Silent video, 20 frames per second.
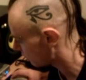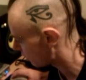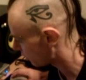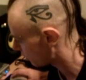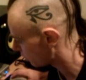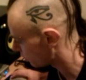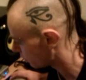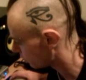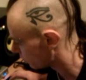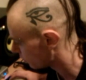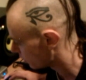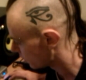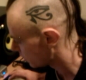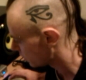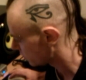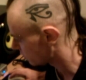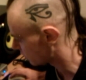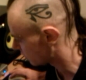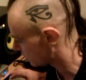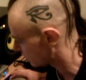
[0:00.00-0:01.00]
low
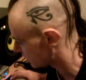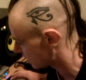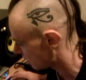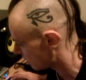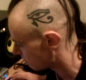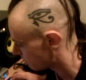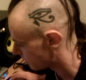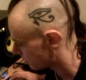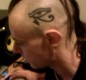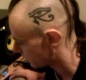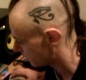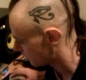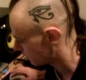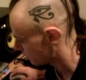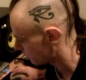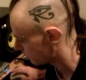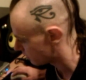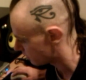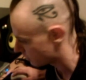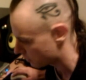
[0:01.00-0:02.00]
sort of sub
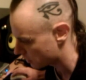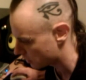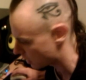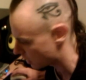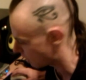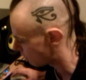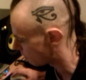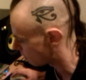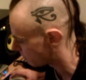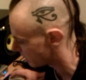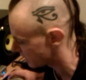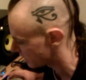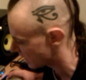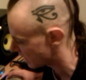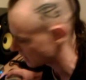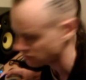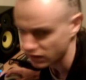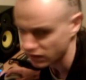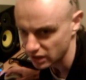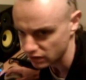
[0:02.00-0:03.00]
going, but
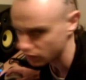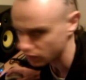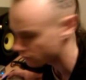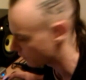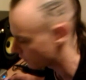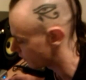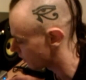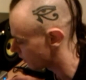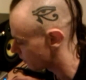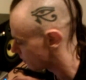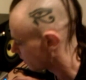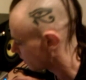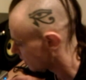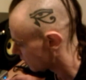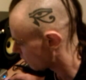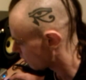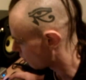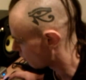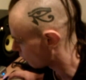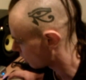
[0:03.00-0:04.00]
that's really good for
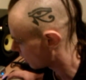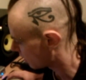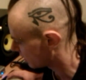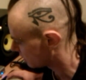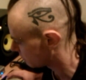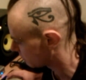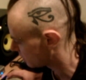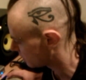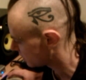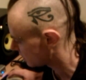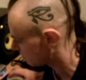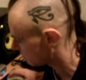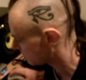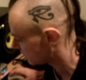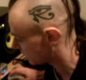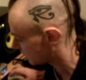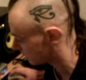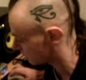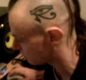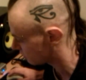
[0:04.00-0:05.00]
all kinds of music,
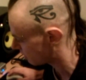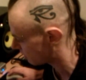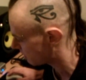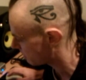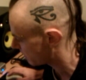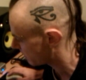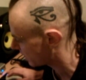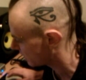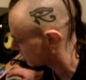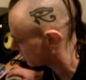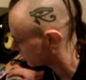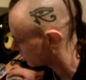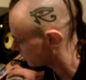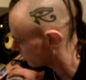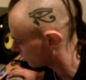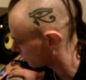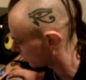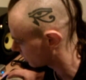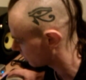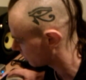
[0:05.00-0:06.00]
particularly drum and bass.
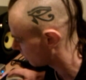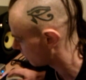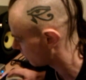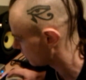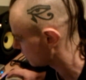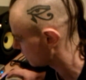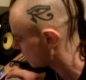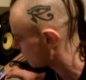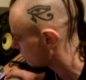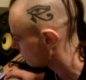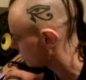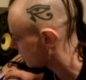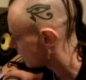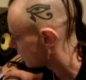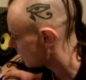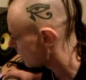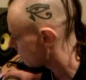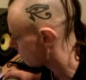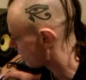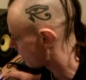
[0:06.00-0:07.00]
I like the low subs,
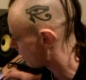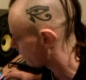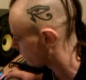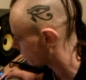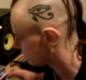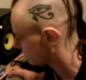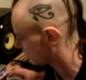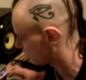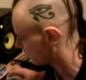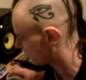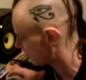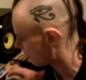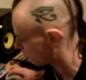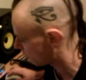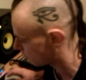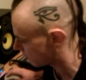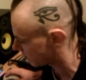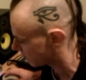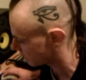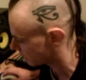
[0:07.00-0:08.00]
but just for now
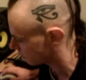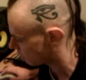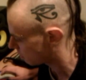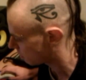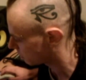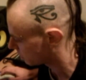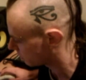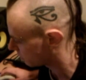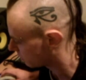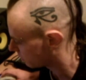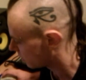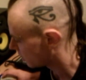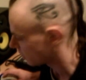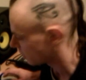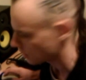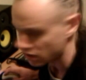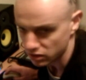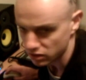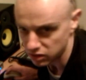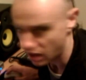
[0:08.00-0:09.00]
we'll make a common
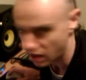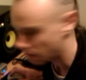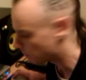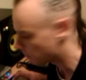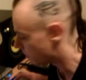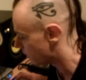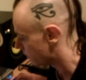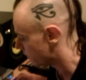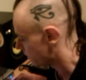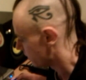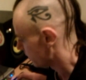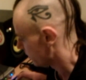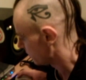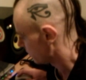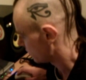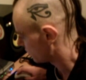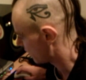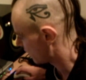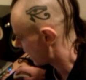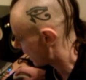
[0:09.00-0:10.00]
club
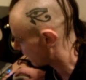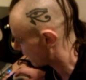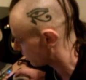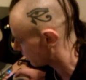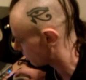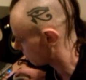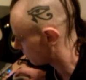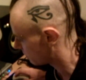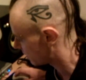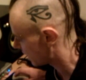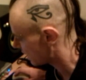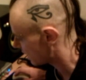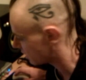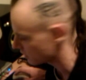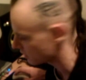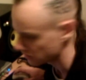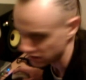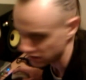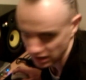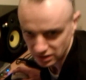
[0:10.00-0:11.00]
sort of anthem kick,
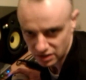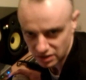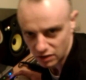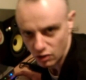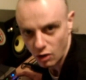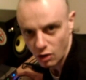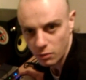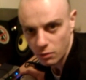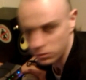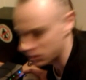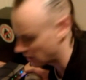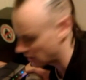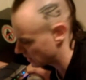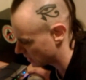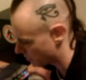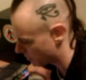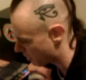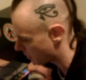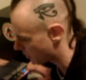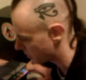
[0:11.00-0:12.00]
because that's the
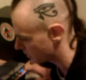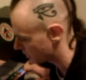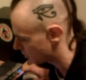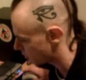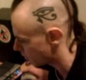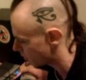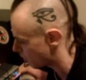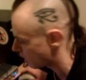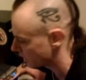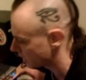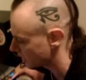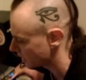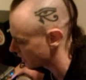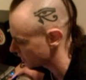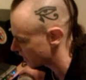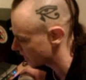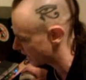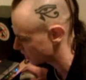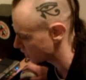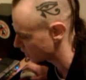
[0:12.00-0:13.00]
popular one
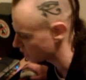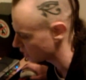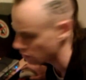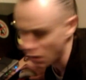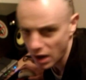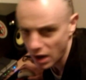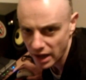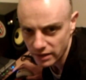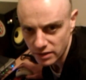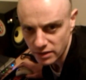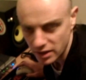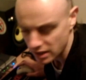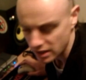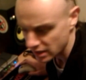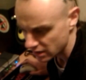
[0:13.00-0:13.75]
that's actually quite